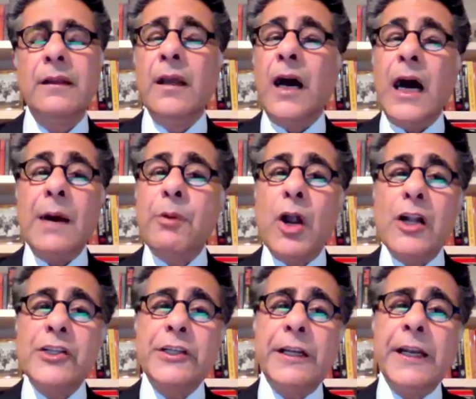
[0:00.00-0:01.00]
Our
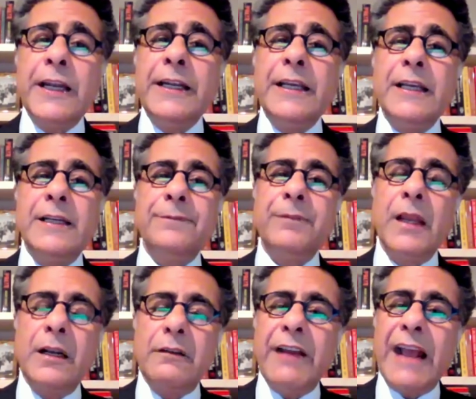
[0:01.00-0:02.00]
project in India
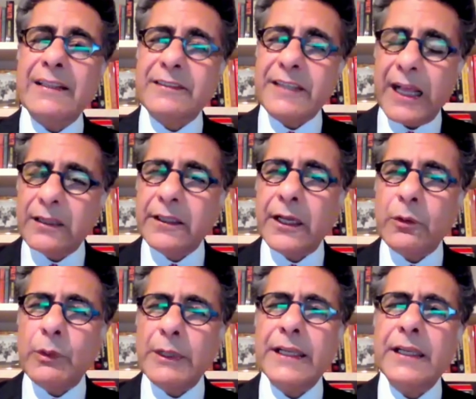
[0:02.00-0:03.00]
advanced health
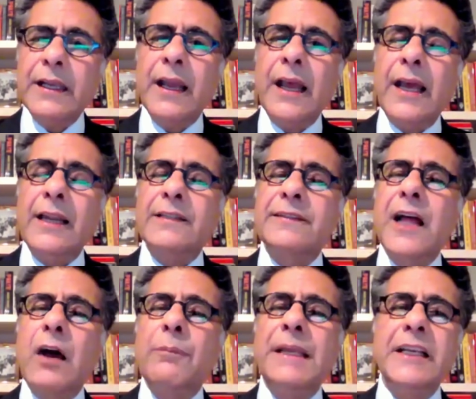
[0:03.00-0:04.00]
equity and is
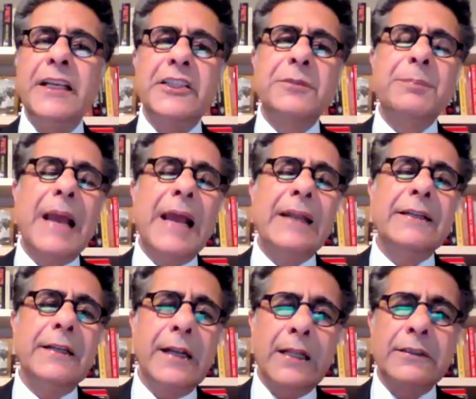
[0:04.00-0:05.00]
now being expanded
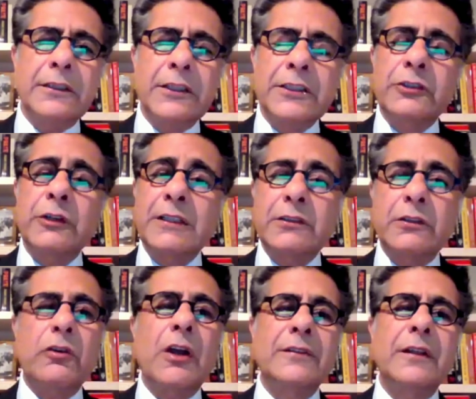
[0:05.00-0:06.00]
in other districts
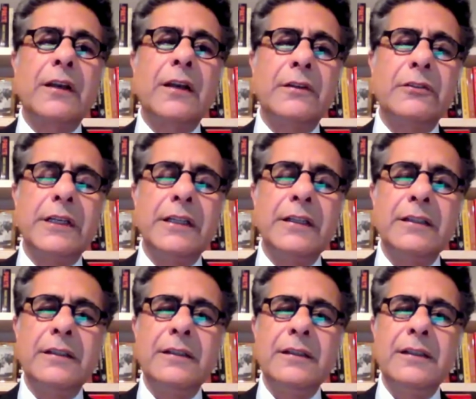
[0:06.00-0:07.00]
across the country.
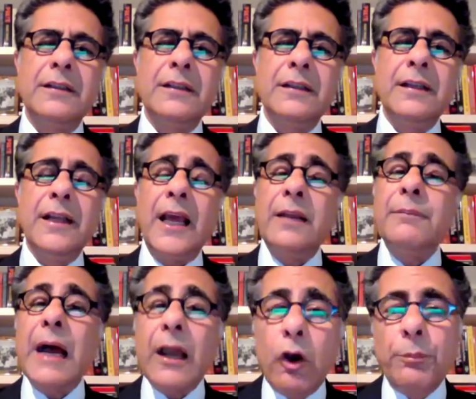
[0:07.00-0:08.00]
And
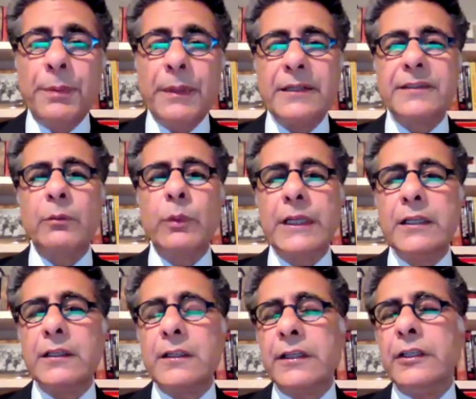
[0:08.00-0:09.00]
my hope is that we can
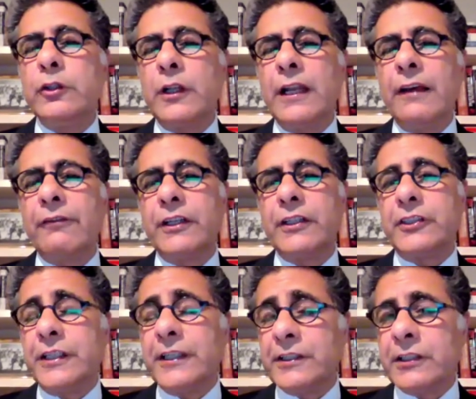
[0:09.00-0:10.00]
continue to leverage
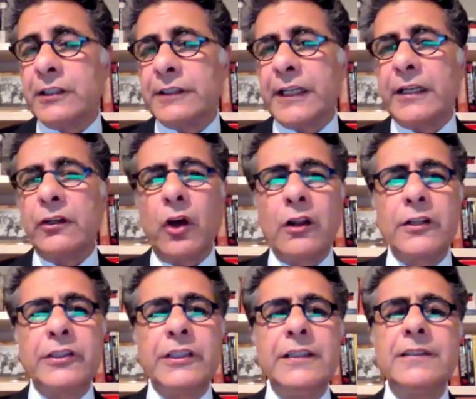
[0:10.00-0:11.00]
digital
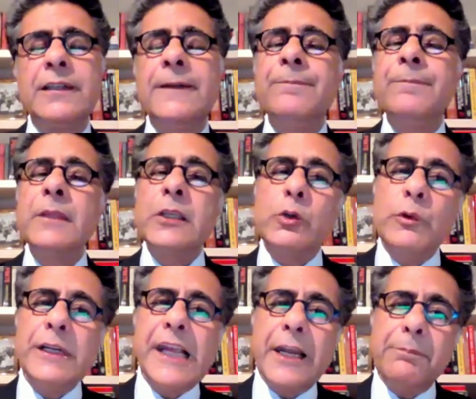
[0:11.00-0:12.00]
technologies to
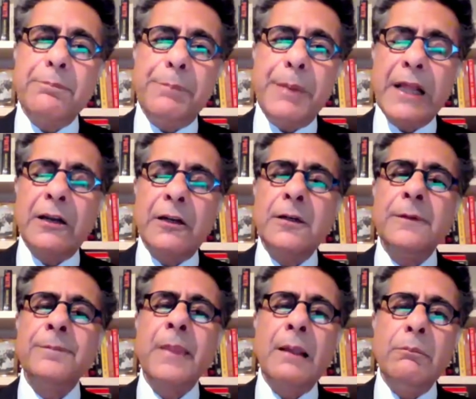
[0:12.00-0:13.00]
create
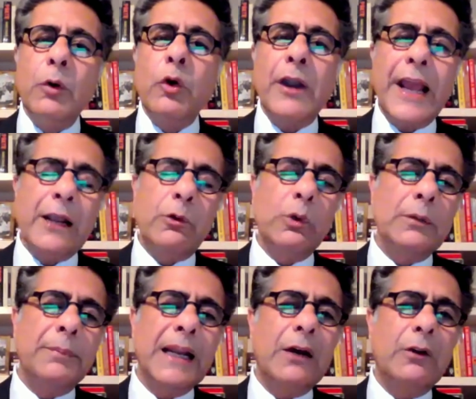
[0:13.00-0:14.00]
better, more
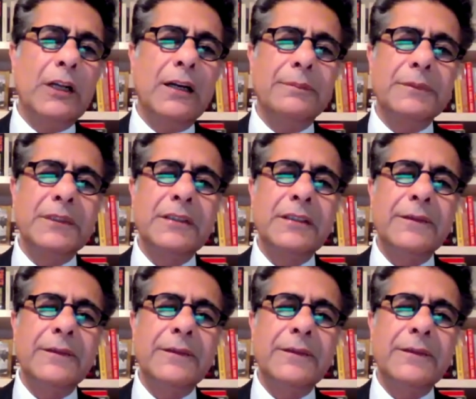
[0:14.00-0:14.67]
equitable outcomes.